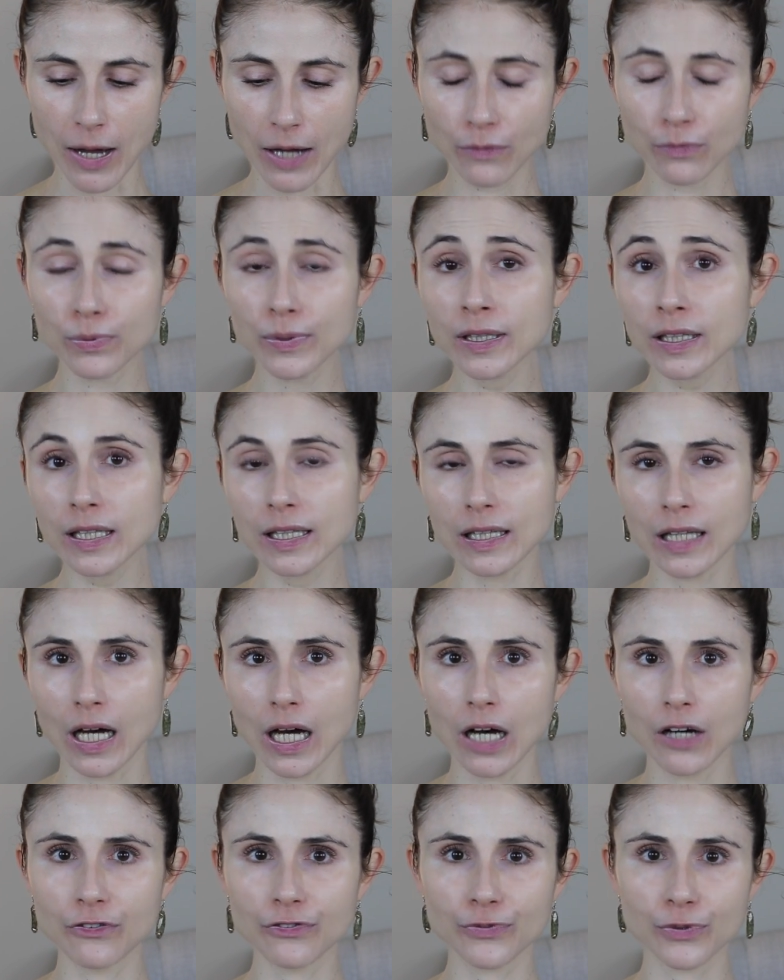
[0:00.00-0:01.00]
I really
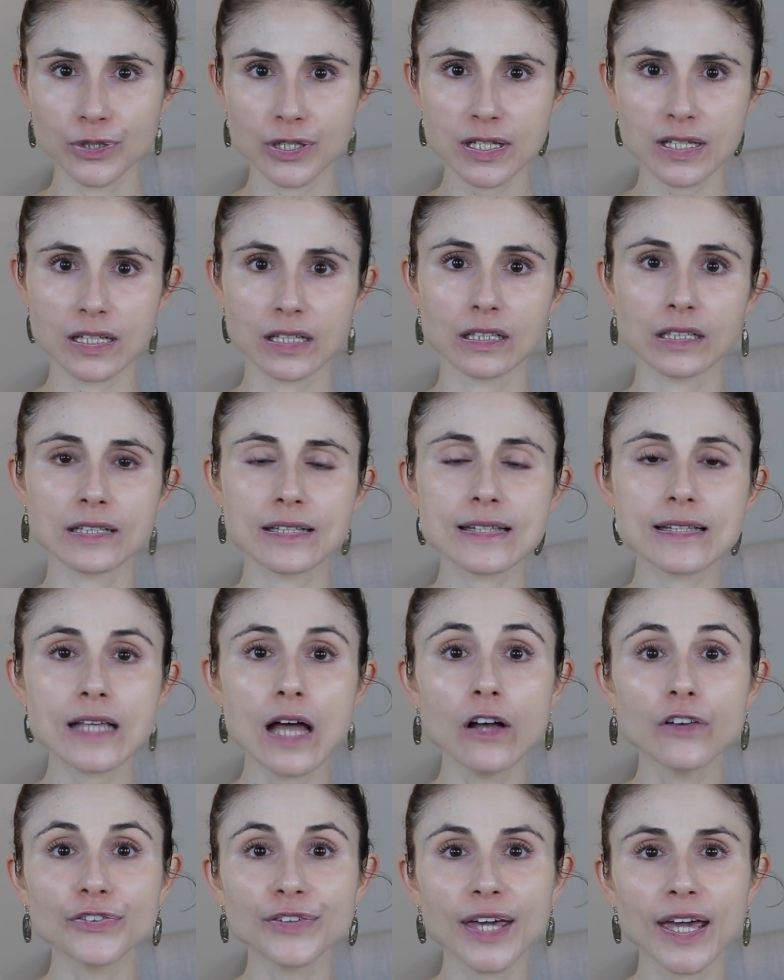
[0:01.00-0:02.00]
love for just a little
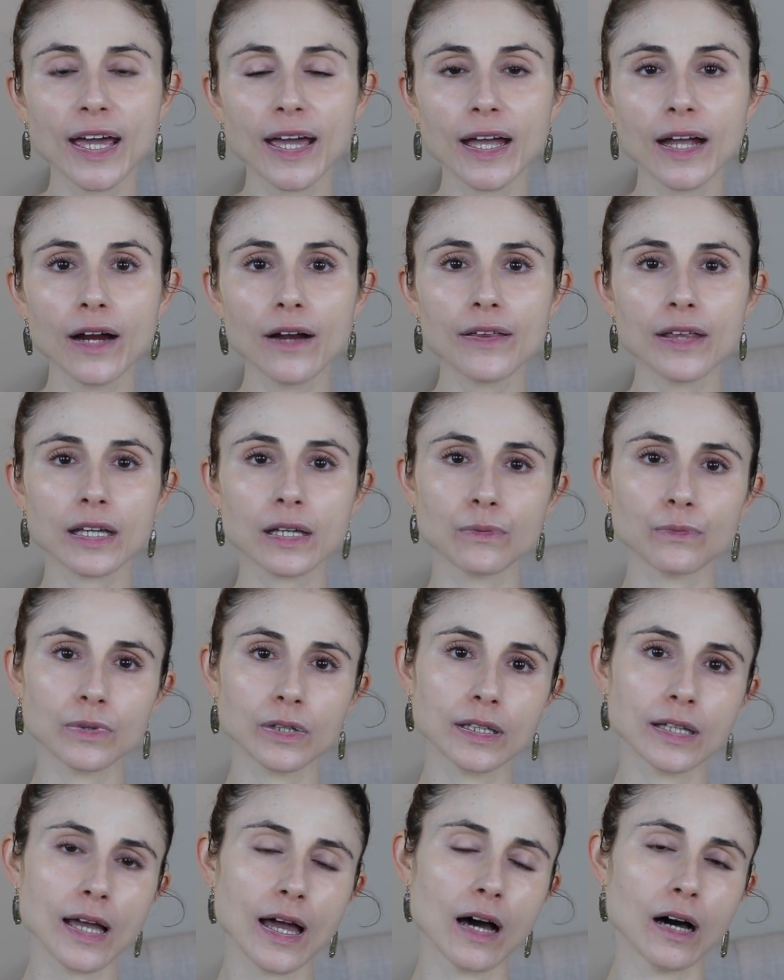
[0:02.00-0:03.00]
self-care that can
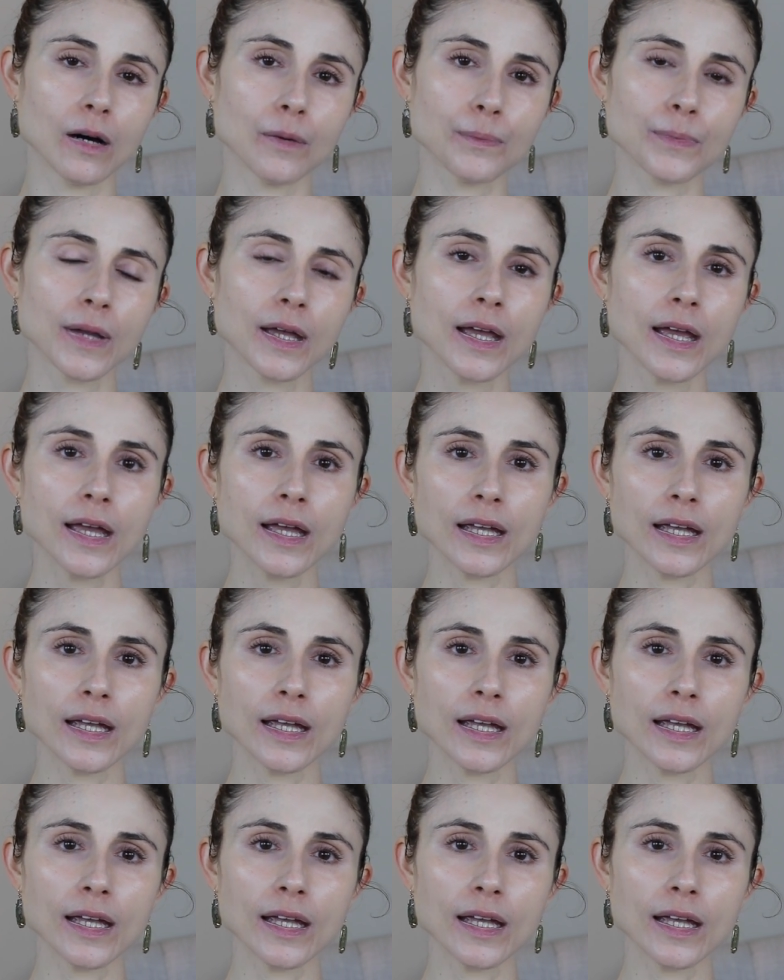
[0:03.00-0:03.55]
really help